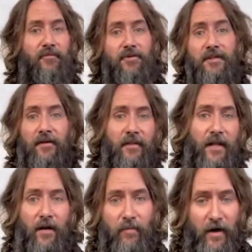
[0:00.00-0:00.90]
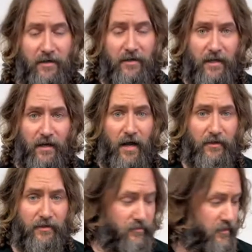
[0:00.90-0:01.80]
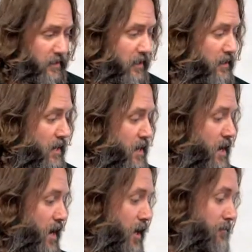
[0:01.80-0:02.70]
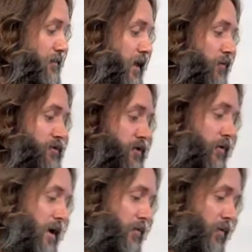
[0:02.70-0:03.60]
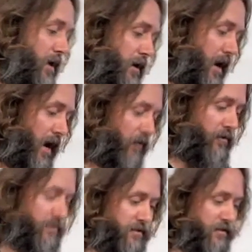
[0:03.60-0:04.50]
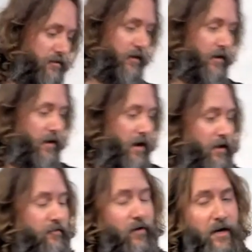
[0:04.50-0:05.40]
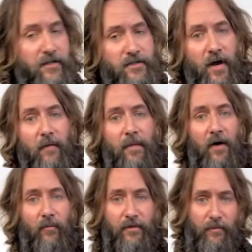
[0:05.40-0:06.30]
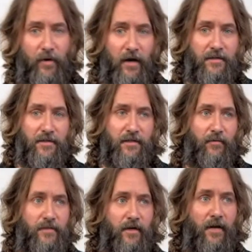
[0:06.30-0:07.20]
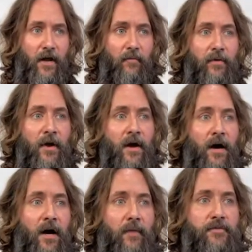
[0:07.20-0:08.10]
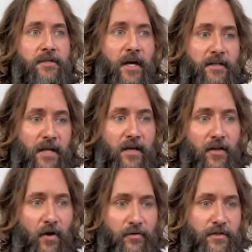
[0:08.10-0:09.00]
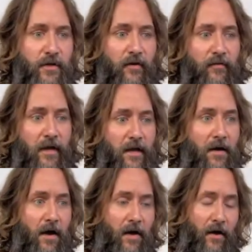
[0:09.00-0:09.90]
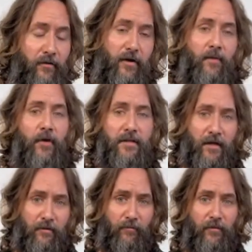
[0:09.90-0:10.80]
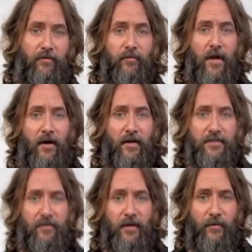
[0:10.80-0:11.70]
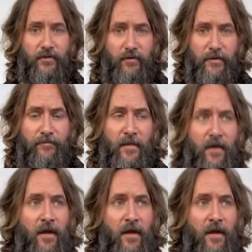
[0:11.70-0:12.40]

there's nothing that our products cannot do today. It was great when I was invited to help out with the process. I was there to help just kind of take notes of like how they're going to break down the 3 haircuts that they were doing.